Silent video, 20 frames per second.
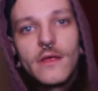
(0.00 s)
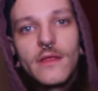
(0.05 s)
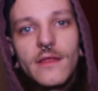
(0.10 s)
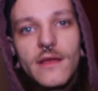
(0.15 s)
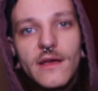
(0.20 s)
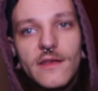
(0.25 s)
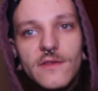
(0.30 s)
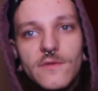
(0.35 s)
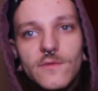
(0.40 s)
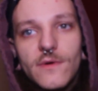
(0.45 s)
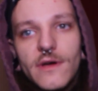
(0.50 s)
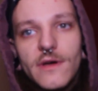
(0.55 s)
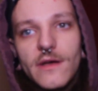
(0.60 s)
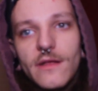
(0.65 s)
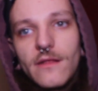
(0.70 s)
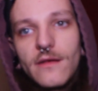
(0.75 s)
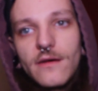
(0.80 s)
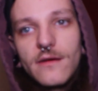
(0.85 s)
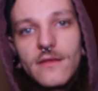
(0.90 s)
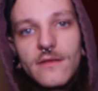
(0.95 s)
That's why a
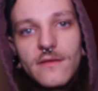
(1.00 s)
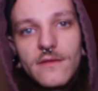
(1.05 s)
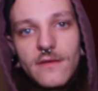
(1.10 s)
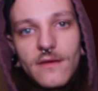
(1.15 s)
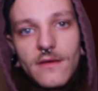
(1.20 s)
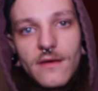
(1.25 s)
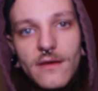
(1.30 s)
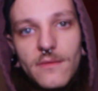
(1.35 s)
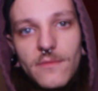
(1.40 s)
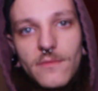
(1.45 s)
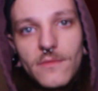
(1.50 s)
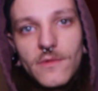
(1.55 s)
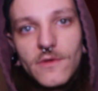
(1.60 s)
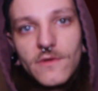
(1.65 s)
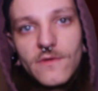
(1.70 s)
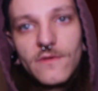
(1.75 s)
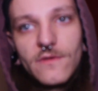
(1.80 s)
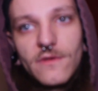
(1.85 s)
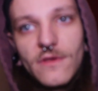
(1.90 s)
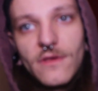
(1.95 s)
lot of the time
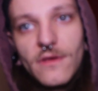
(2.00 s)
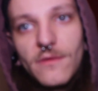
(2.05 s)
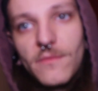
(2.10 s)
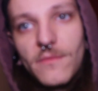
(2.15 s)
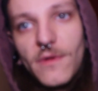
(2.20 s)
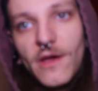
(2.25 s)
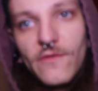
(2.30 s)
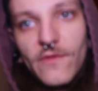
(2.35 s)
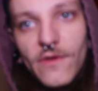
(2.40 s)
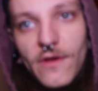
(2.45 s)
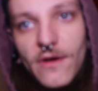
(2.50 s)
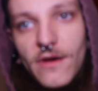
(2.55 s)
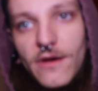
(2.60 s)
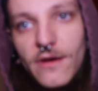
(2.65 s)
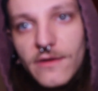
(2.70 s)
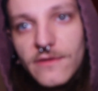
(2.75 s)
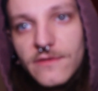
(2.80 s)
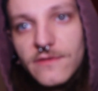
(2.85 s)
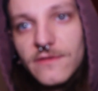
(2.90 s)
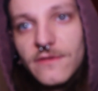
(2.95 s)
you'll see in my
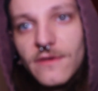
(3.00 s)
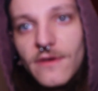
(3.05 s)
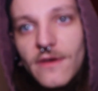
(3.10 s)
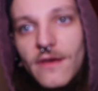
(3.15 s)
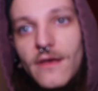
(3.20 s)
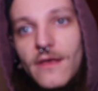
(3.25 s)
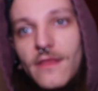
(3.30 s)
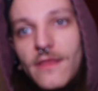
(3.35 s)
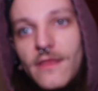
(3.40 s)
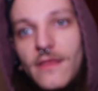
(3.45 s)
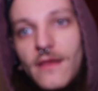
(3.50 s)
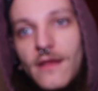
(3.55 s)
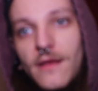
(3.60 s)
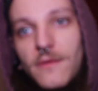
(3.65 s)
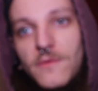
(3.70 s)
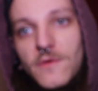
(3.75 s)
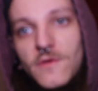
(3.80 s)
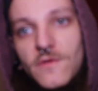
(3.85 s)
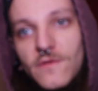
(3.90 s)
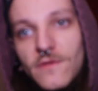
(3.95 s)
vlogs that
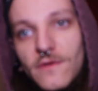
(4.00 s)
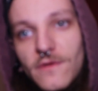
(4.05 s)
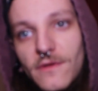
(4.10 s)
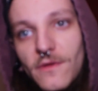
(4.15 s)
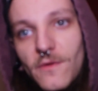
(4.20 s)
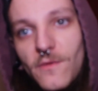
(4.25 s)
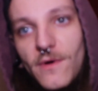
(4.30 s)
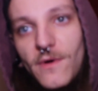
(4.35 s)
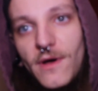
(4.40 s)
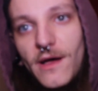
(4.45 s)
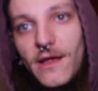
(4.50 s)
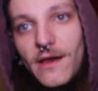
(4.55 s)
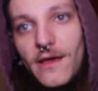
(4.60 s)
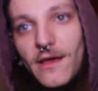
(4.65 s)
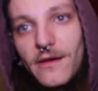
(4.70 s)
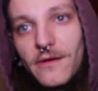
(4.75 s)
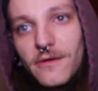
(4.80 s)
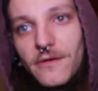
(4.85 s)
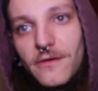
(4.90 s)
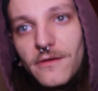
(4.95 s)
I'm using the wide
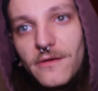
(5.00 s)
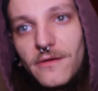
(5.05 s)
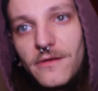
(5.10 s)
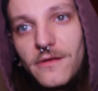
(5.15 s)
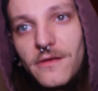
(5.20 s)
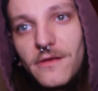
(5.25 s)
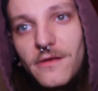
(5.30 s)
angle,